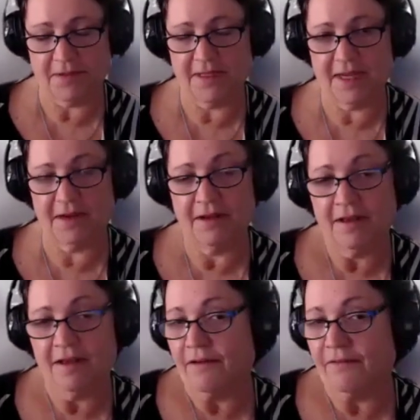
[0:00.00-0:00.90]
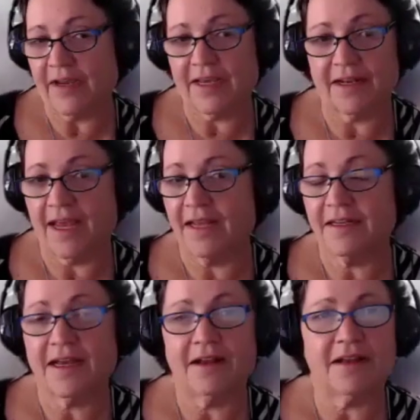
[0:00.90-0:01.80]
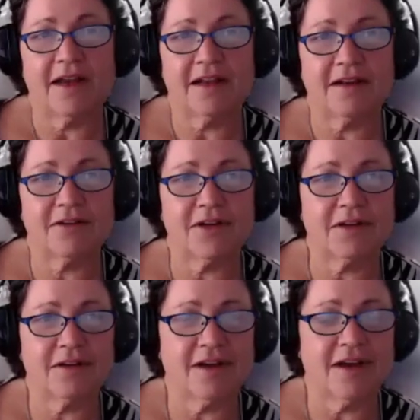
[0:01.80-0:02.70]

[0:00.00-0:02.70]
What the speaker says: And then if I can end on a good